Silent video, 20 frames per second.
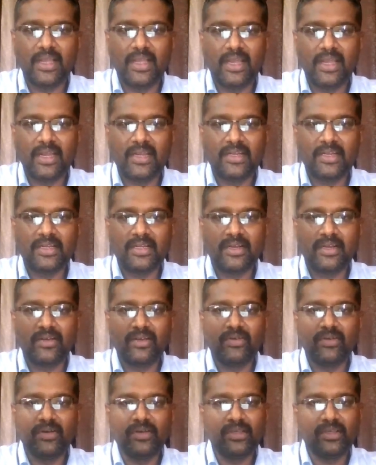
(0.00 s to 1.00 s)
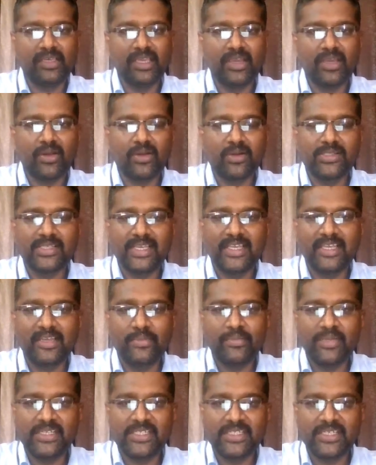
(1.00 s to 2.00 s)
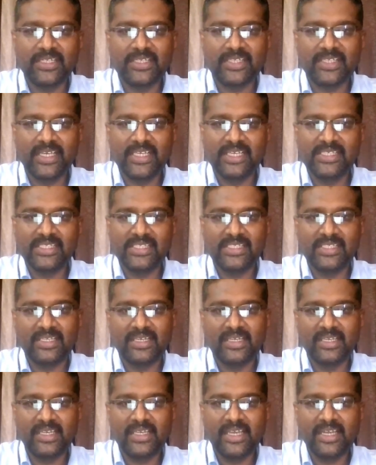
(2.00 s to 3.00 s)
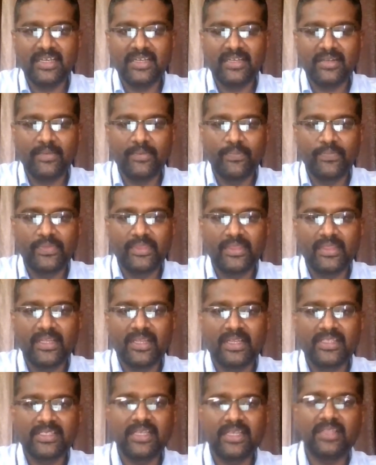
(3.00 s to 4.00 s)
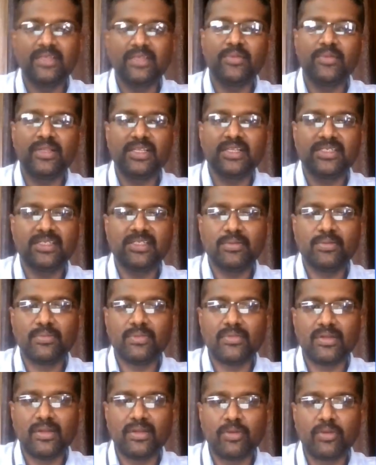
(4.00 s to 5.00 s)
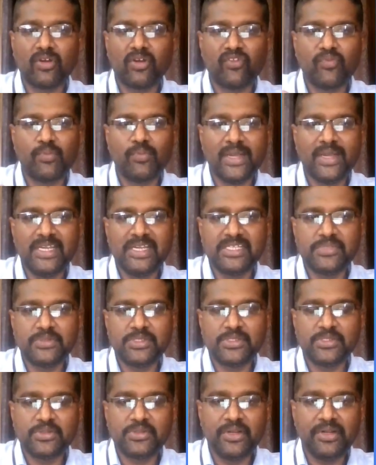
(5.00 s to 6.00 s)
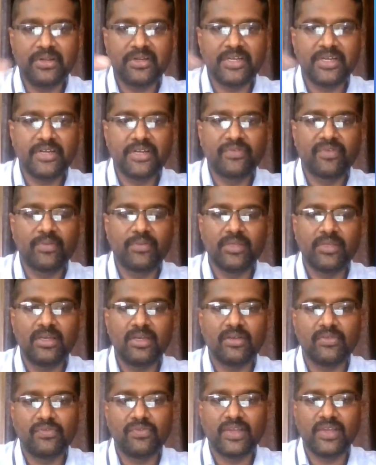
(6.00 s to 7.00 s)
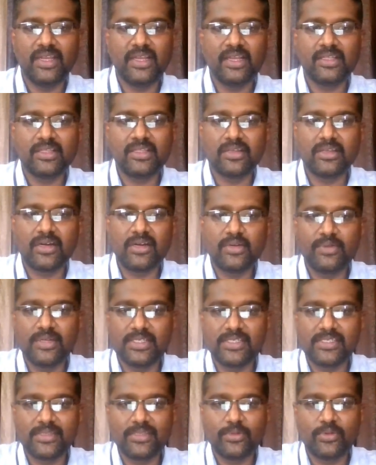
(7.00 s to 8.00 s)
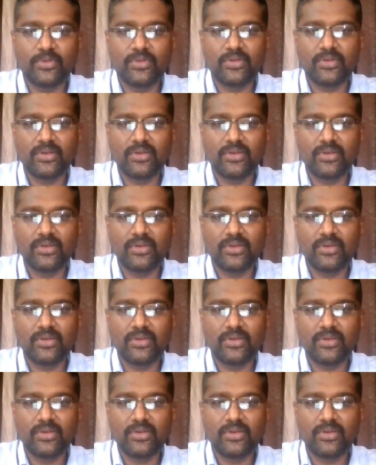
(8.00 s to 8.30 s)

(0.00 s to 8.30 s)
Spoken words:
And here also I can mention the size n, that is nothing but the number of bytes which is going to read from the file. And the third one is about